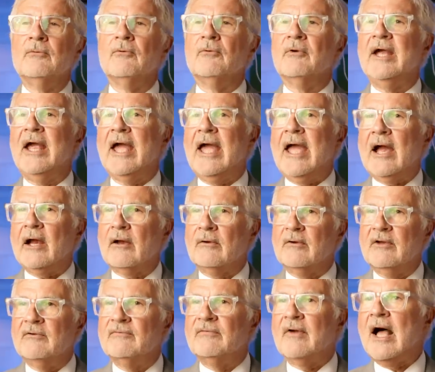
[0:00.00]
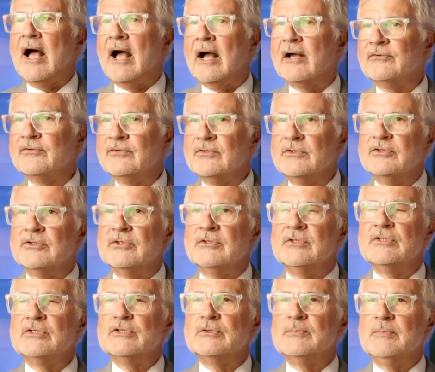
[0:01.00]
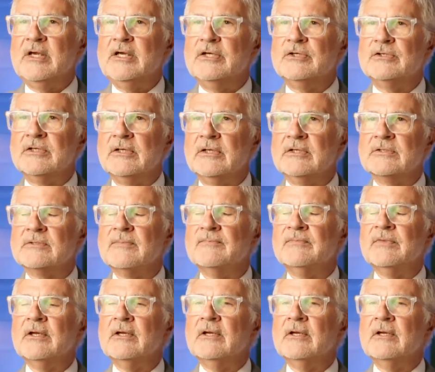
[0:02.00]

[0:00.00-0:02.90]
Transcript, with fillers: reactive oxygen species.